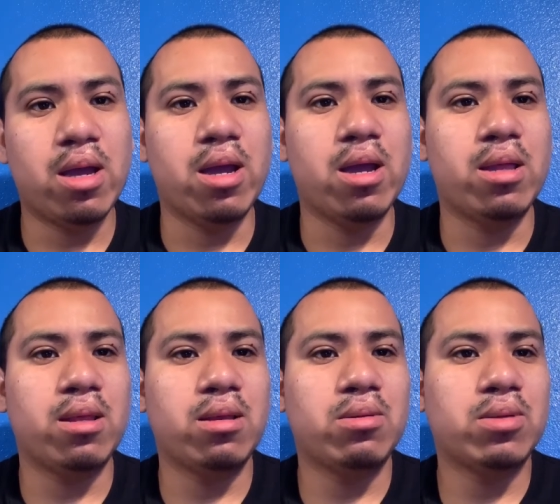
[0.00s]
and
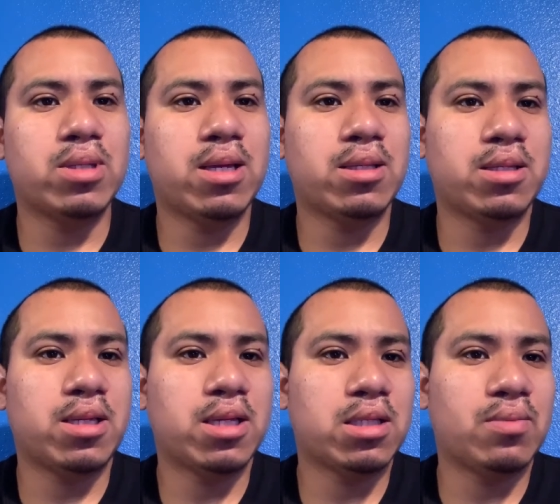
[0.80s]
then use that as a
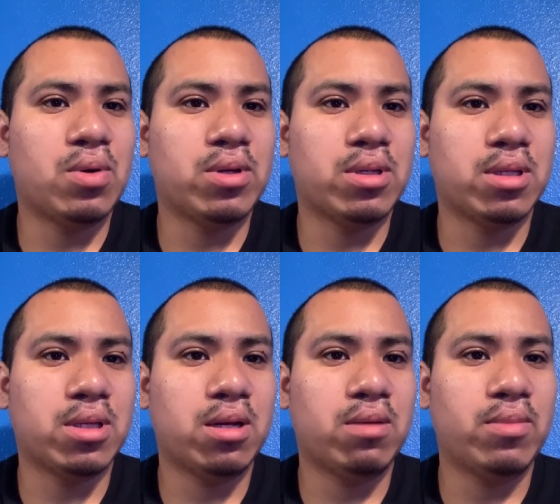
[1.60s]
testimony to
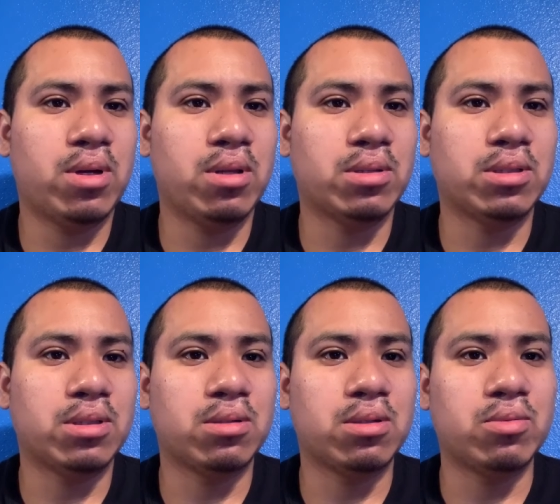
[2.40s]
tell about others, you
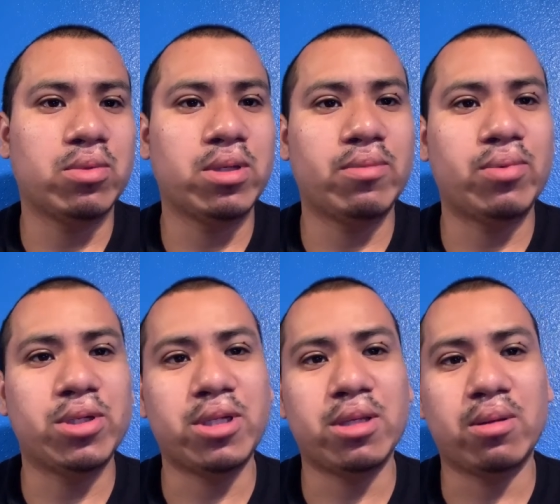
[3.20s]
know, to really
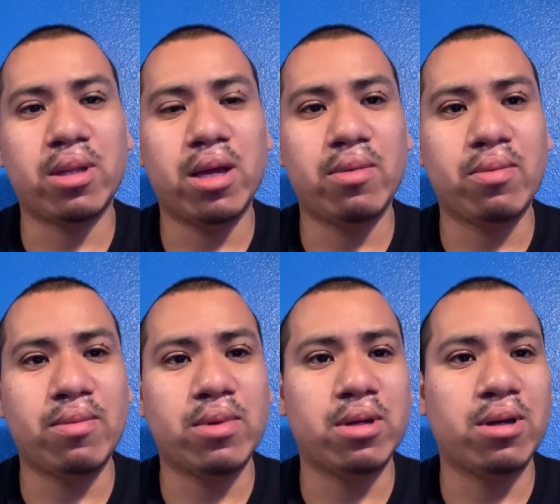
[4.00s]
appreciate their life.
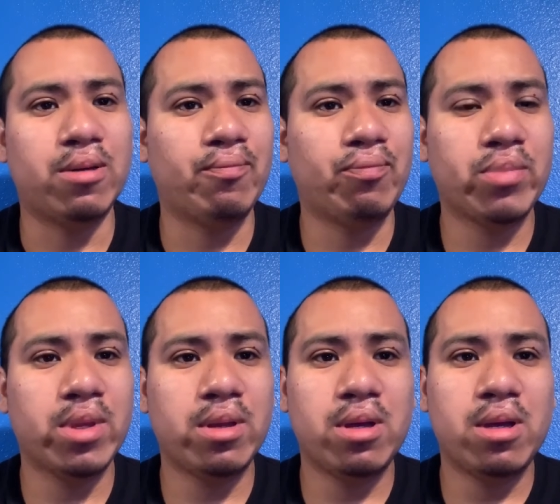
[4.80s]
Maybe
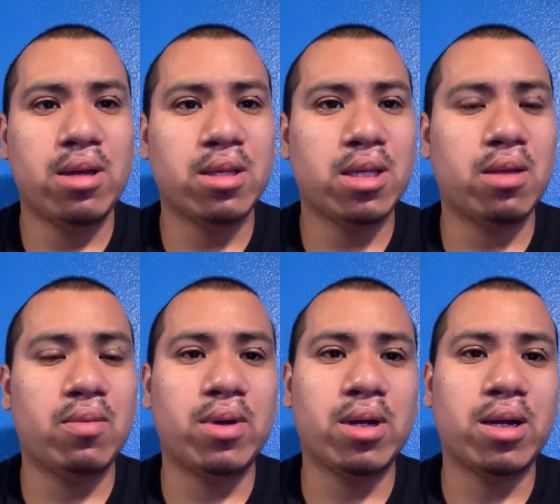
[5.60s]
tell them
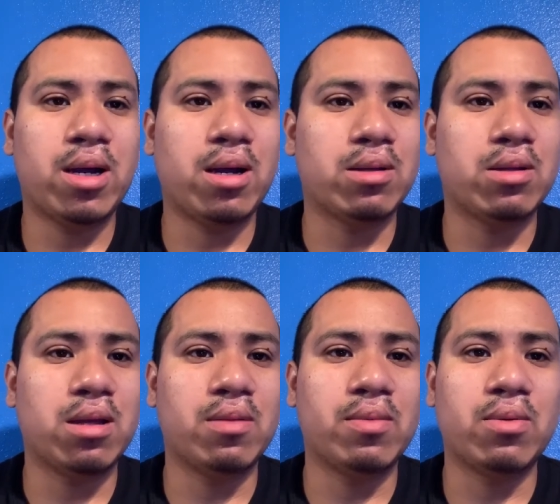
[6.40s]
about God,
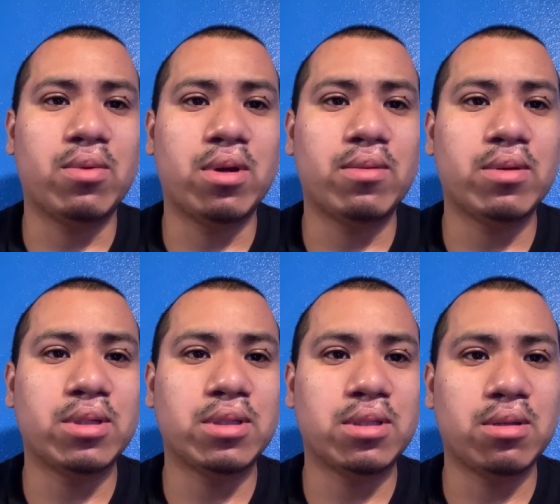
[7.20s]
tell them about whatever it
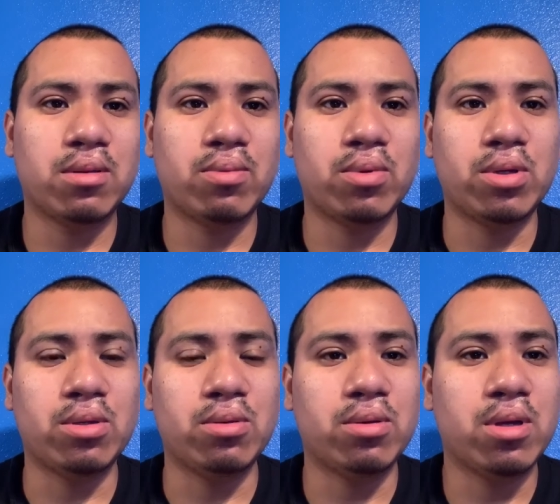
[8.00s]
is for
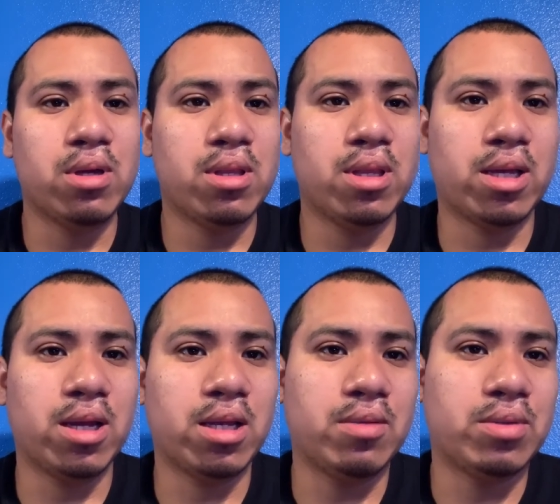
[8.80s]
you that
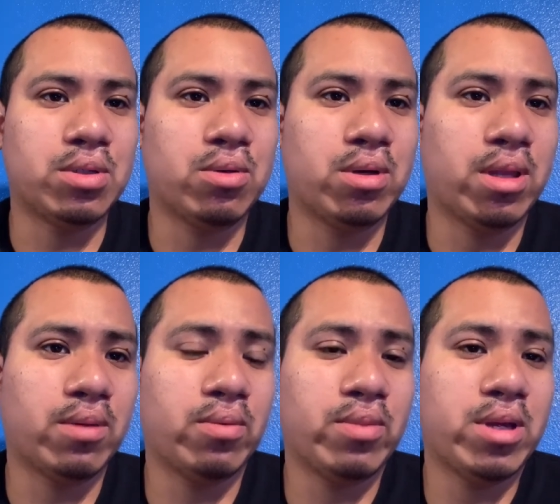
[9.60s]
kind of keeps you going.
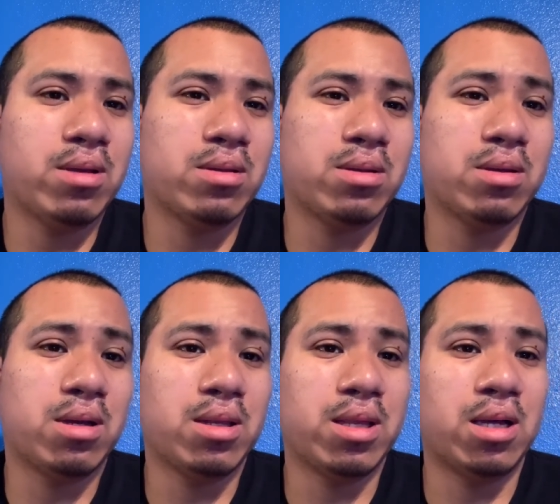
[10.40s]
Like for me,
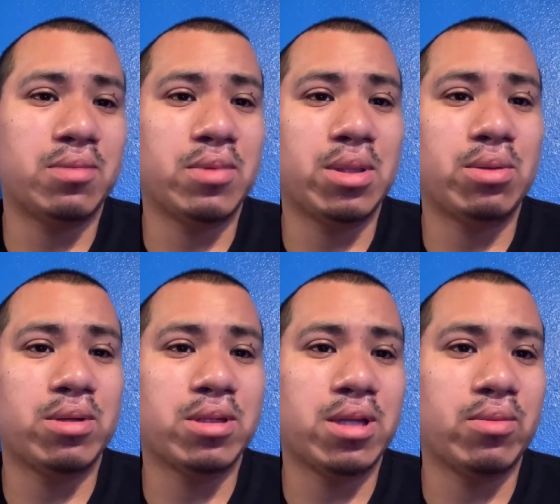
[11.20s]
that helps me get through
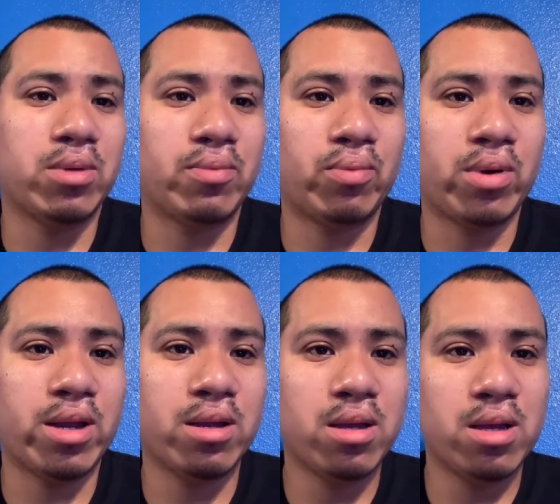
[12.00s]
it is I really
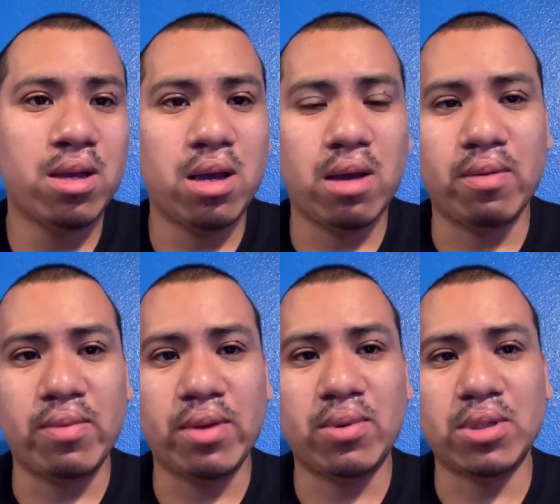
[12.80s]
pray. I'm a
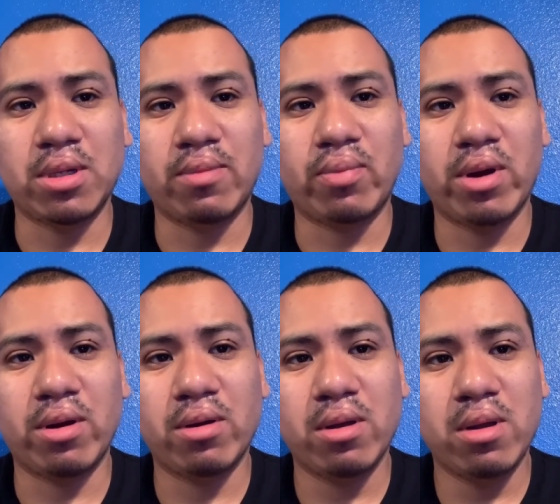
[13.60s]
big person on
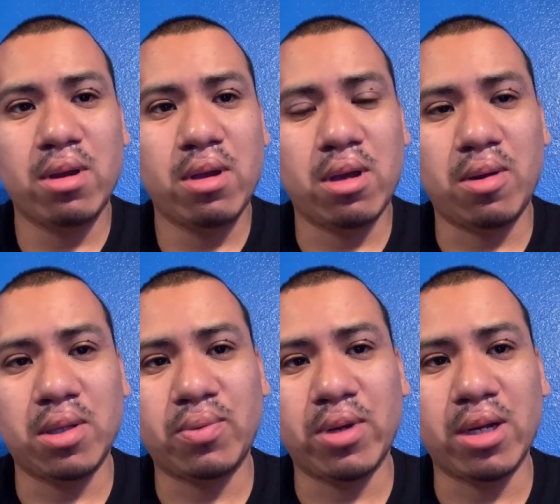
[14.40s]
prayer. I
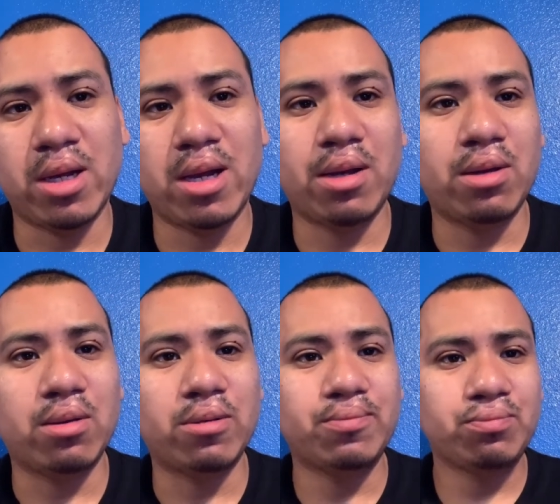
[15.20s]
always pray to God, you know.